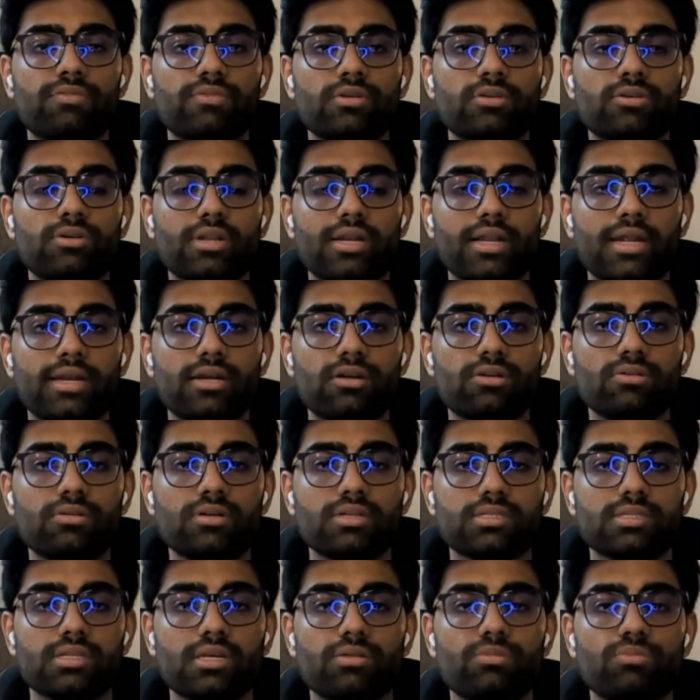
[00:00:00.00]
If you try
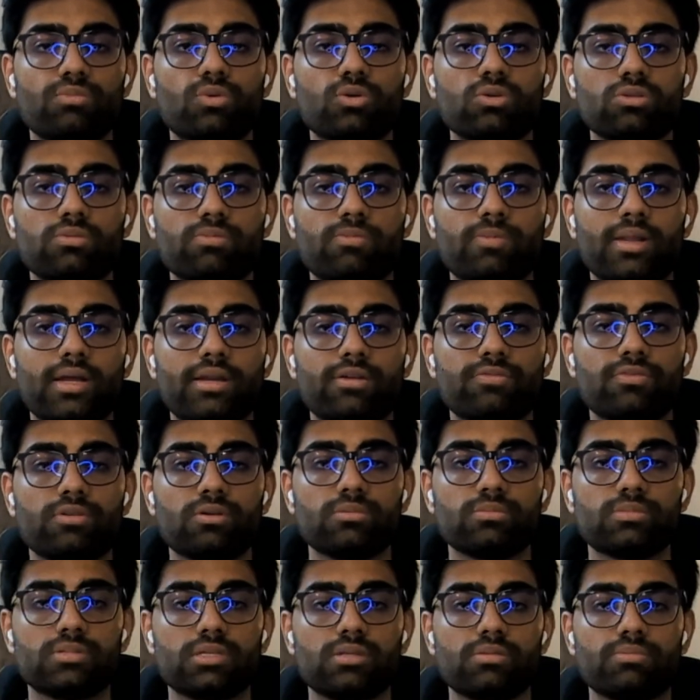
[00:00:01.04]
to design both
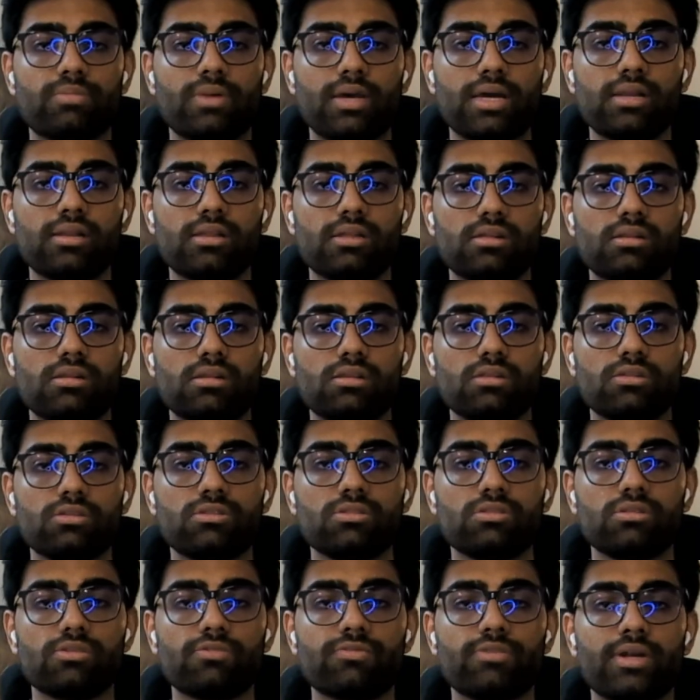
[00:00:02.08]
platforms in parallel,
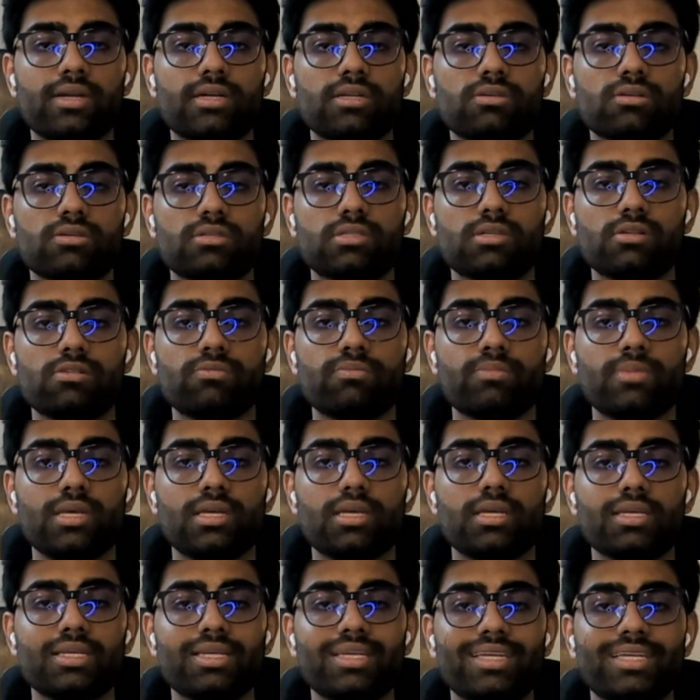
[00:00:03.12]
you'll find
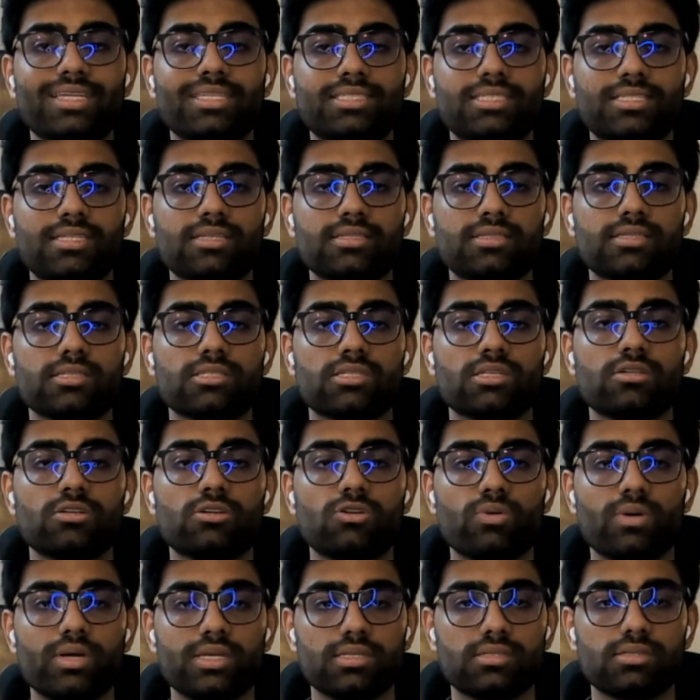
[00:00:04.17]
yourself making each
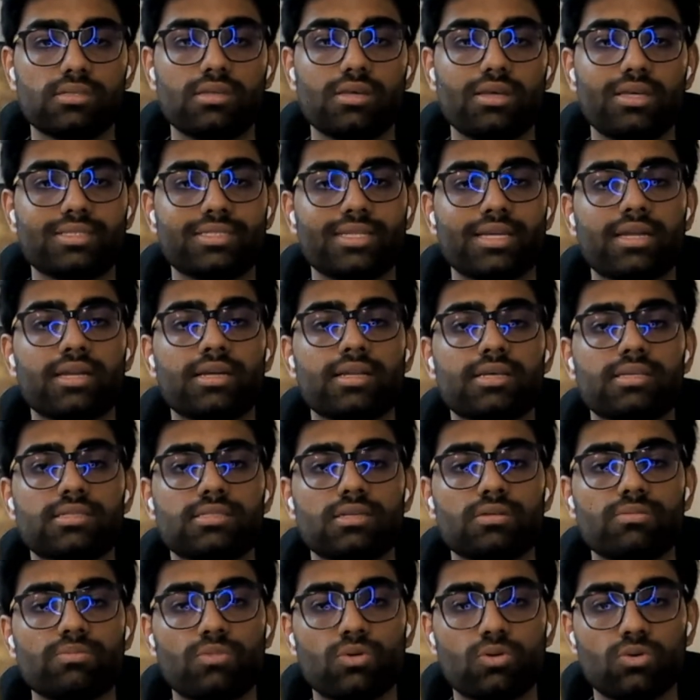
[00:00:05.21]
decision twice and second
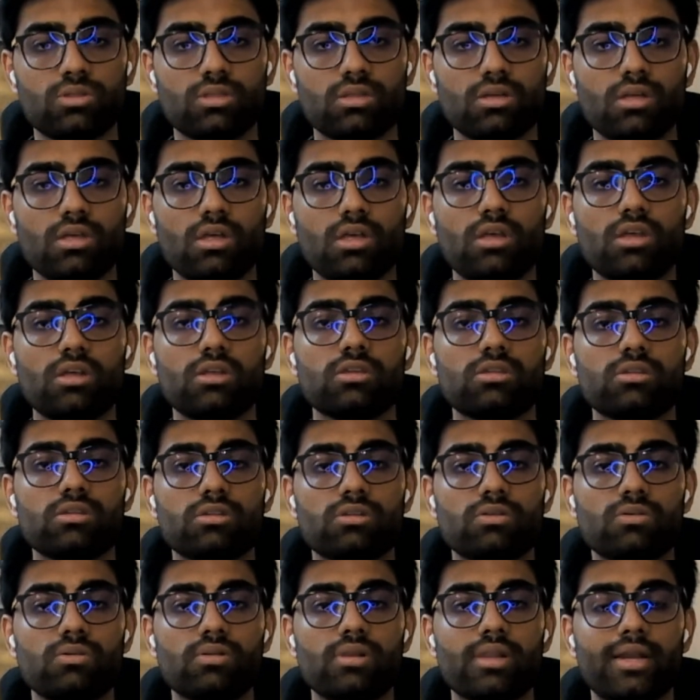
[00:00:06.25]
guessing both.
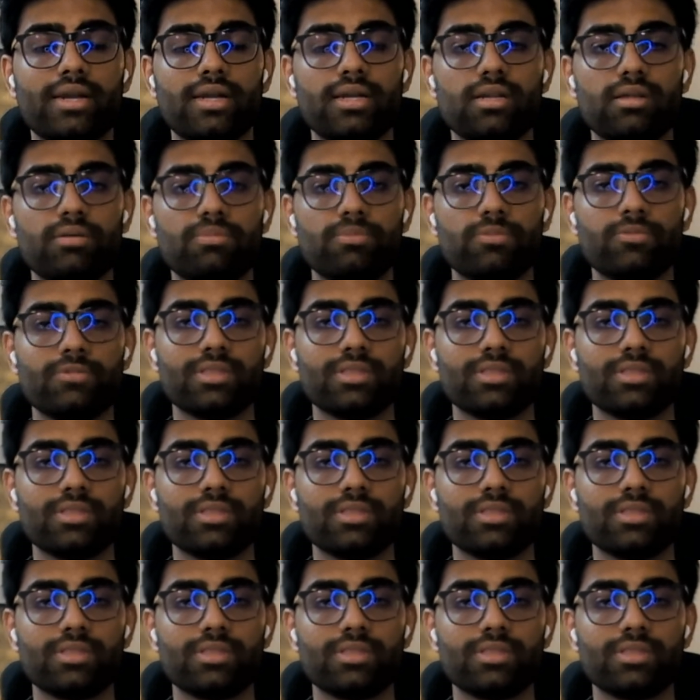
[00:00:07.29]
You'll end